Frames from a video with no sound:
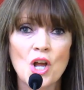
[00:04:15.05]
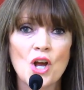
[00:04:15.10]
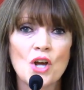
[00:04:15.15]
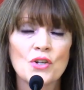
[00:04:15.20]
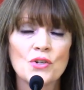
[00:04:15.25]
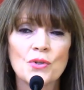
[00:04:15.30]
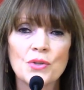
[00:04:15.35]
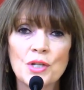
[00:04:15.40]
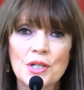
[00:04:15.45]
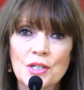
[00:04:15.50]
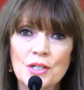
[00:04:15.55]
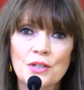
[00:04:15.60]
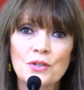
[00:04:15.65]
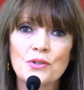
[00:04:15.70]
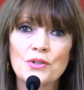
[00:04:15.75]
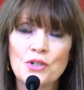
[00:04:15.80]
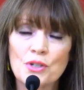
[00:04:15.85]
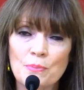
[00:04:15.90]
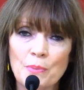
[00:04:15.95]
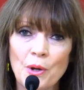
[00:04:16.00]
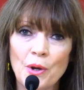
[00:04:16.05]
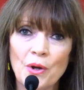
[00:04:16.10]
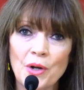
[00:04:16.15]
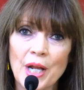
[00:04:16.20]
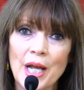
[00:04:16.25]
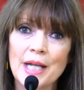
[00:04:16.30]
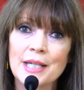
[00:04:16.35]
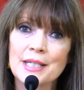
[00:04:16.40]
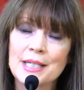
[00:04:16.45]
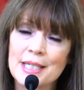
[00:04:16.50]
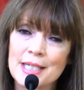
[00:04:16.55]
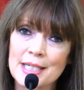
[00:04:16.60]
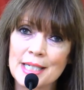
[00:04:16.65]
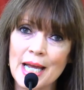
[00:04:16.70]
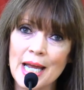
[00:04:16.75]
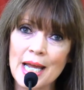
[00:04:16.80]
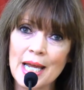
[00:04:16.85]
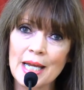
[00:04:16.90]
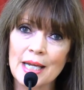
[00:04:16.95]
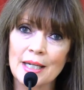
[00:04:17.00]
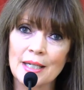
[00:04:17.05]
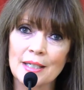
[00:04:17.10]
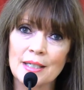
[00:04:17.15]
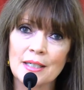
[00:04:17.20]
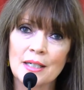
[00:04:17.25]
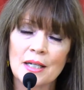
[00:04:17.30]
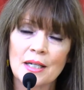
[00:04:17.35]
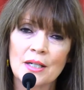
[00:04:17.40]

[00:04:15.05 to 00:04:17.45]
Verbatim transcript: So this little spirit had stayed